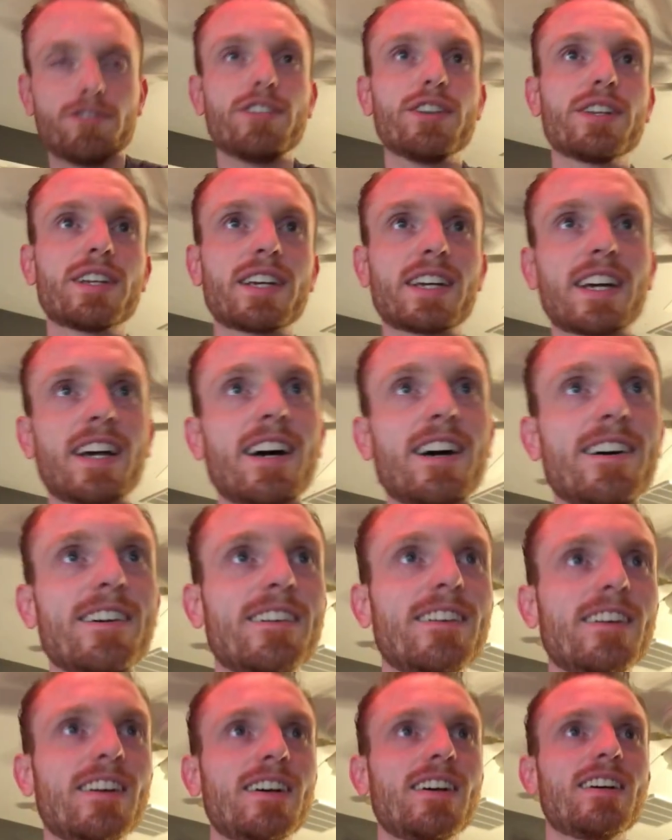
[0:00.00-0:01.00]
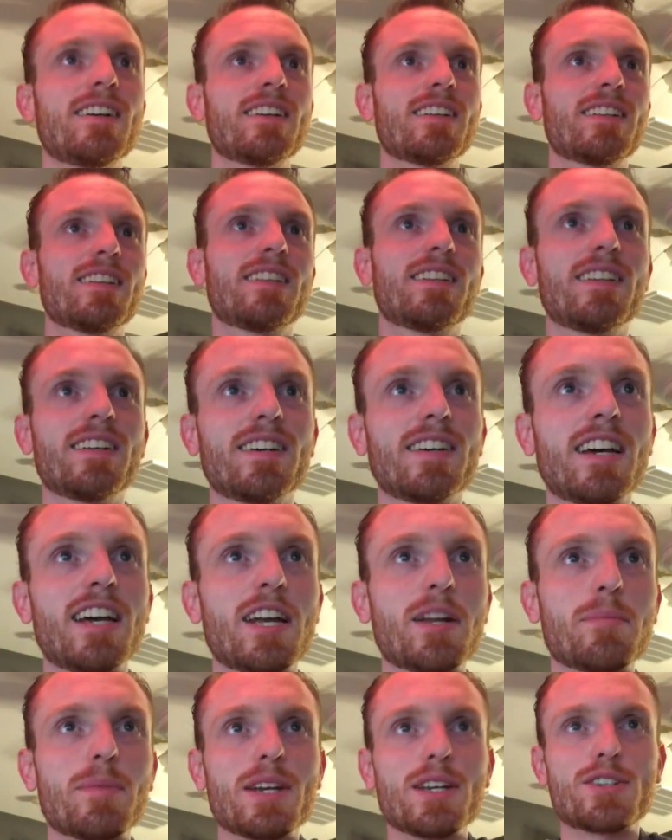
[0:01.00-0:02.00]
filling out the
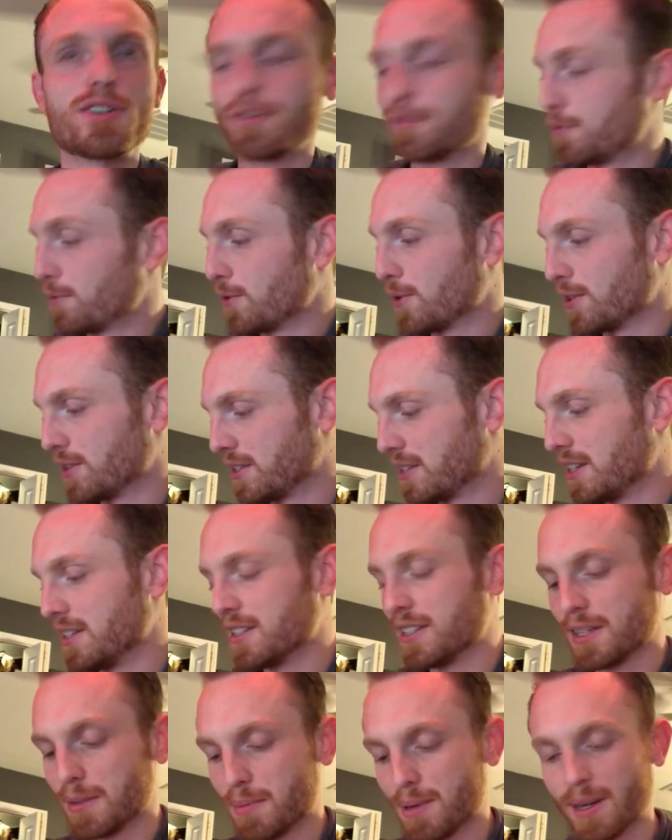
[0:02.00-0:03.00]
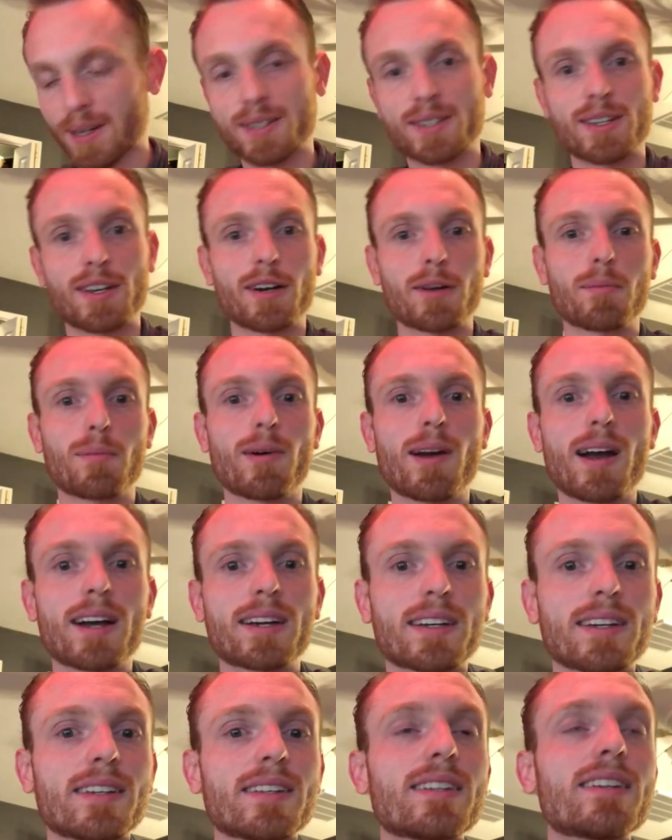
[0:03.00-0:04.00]
Animation Force Disney Pixar
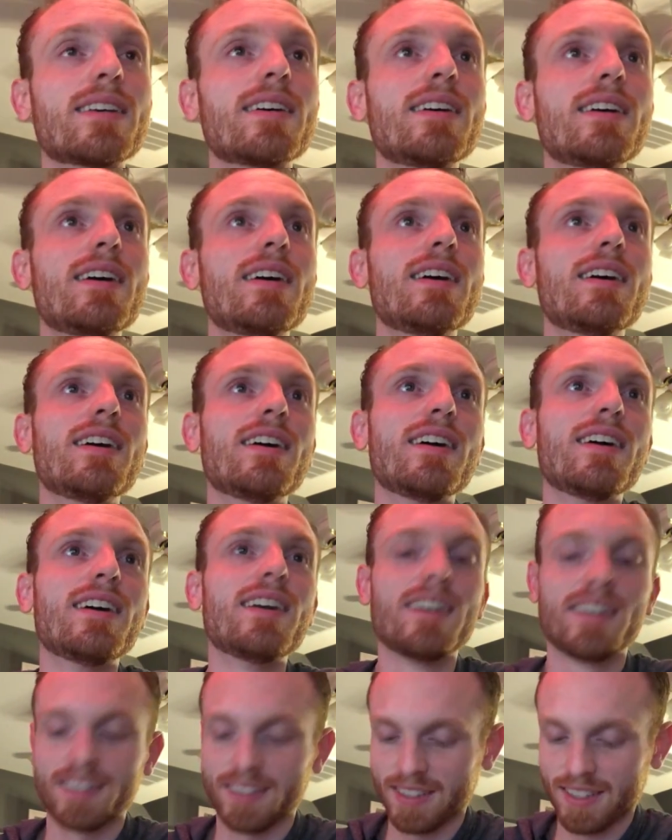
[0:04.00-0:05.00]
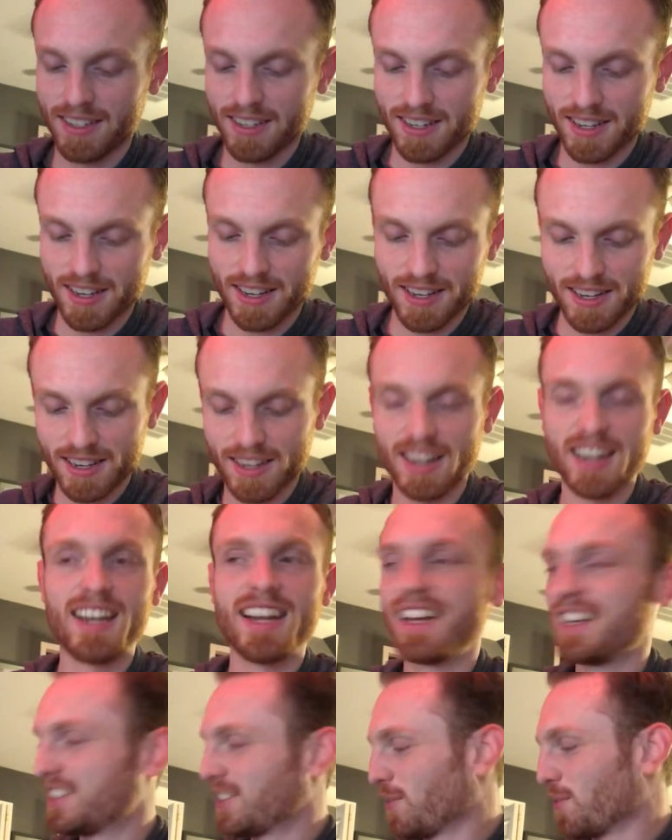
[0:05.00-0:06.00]
bracket. And
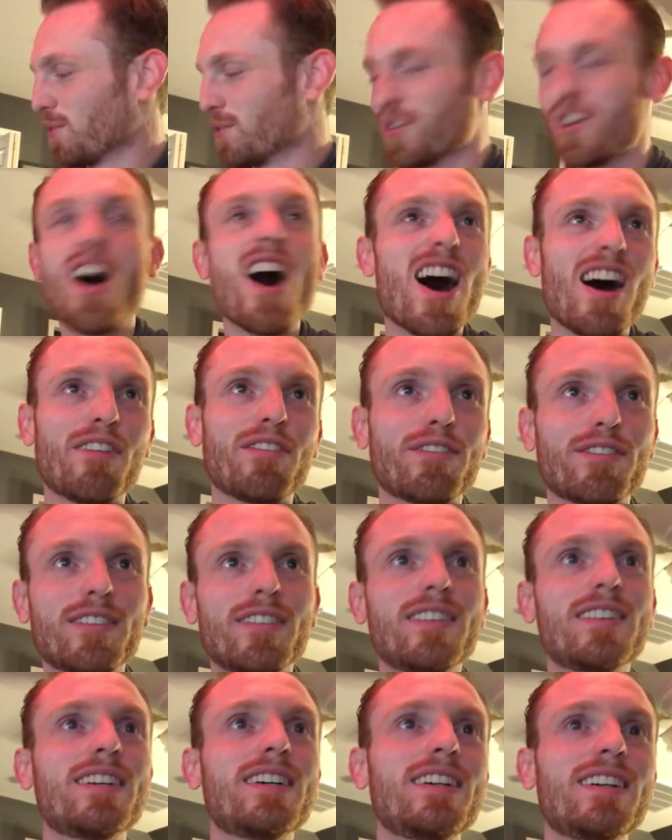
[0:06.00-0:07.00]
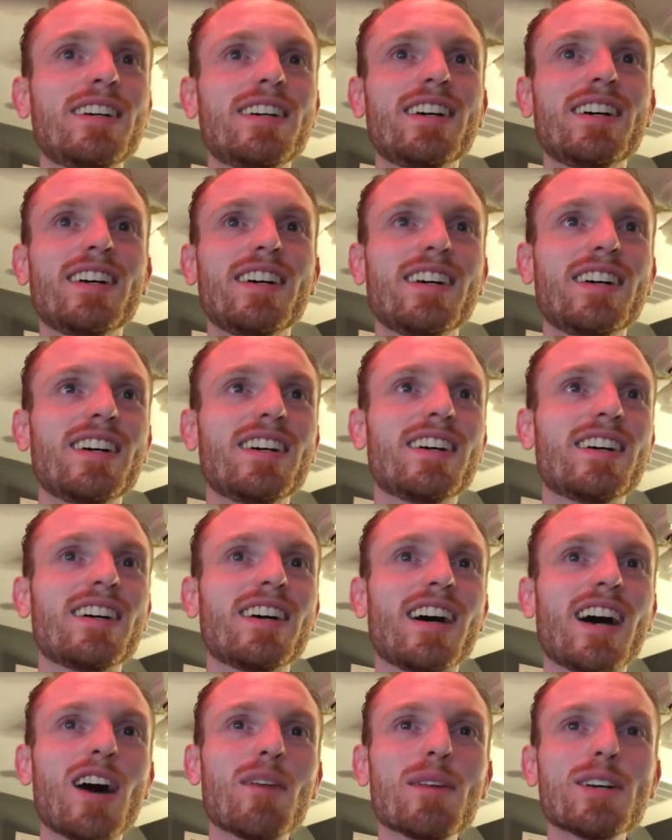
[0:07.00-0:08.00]
it's rough.
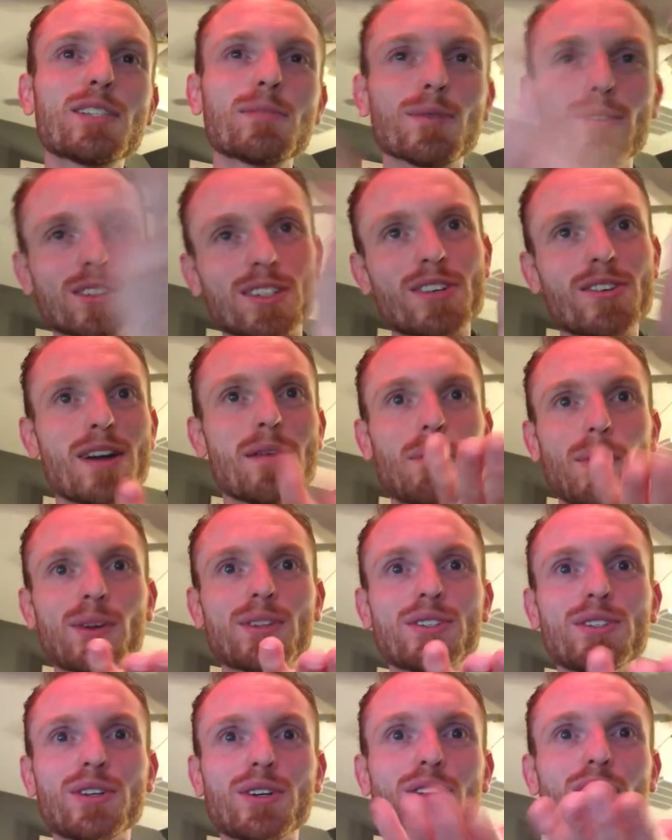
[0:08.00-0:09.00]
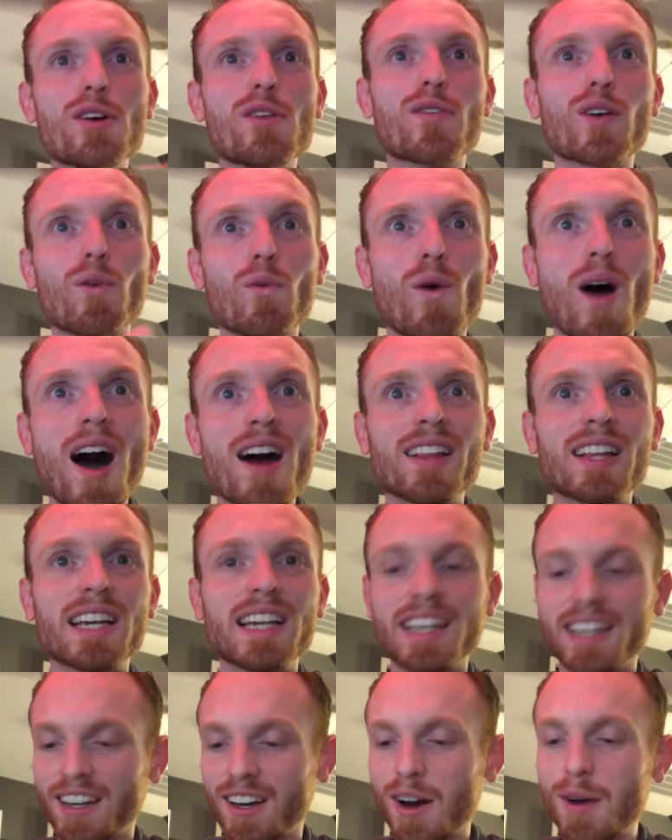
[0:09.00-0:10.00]
How am I supposed to do Emperor's New Groove or
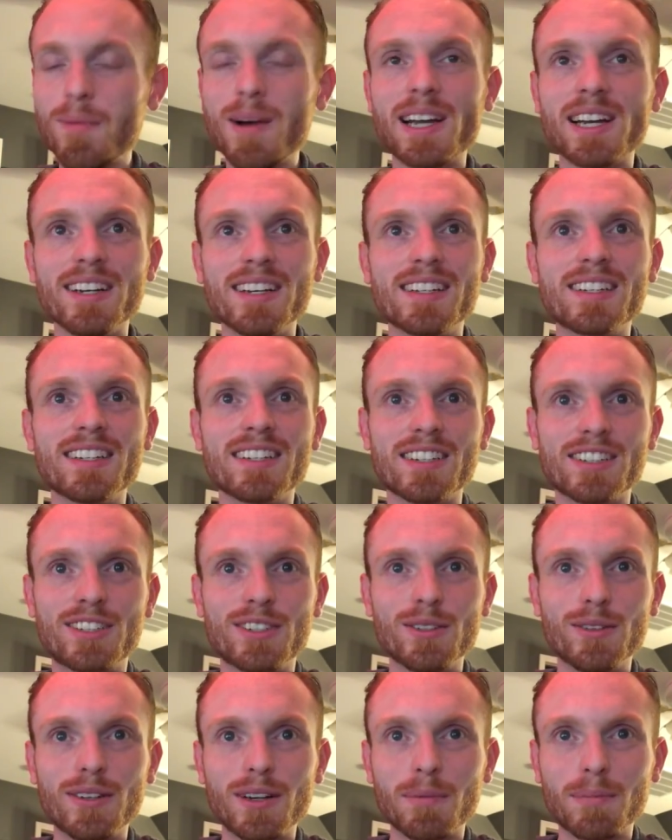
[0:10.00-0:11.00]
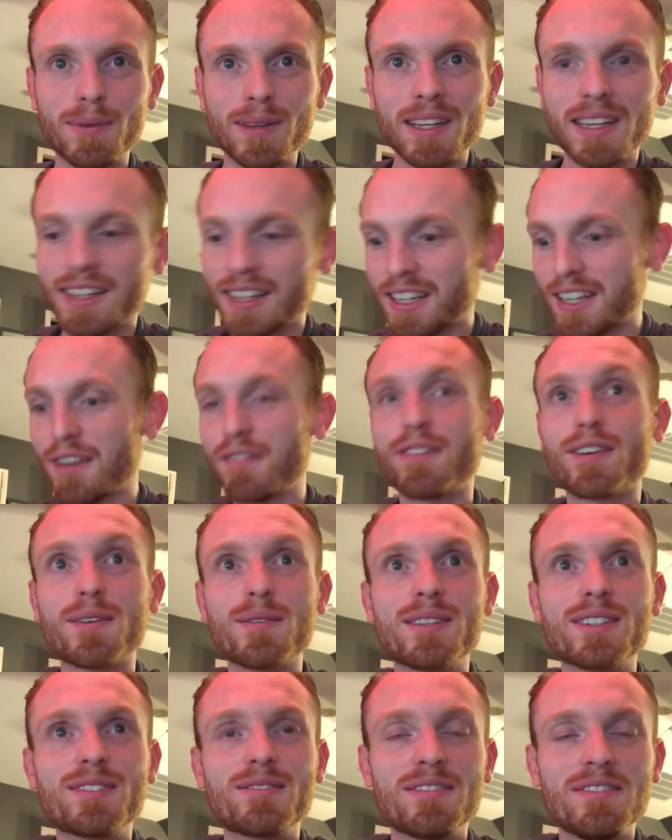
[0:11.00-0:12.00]
WALL-E? Oh my goodness, these are two completely
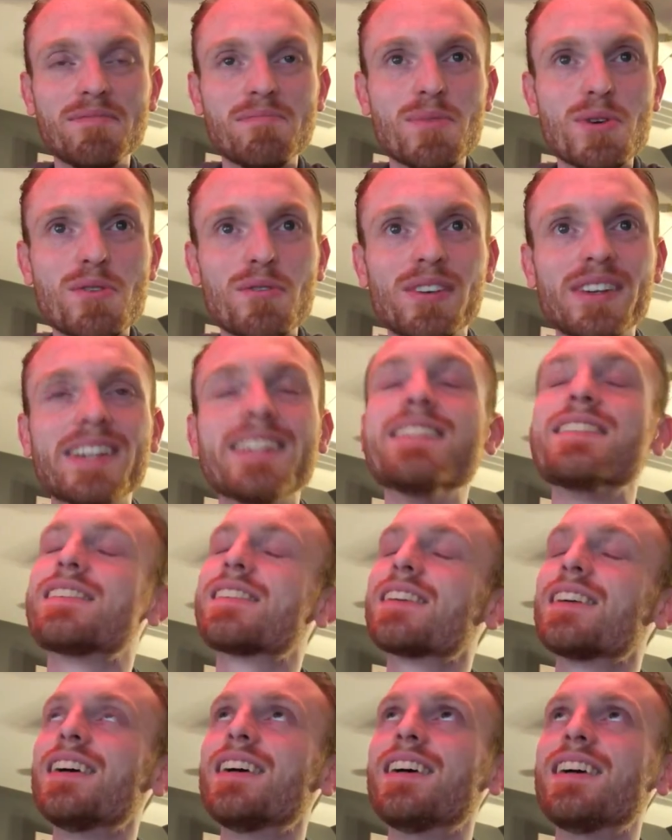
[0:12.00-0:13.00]
different movies.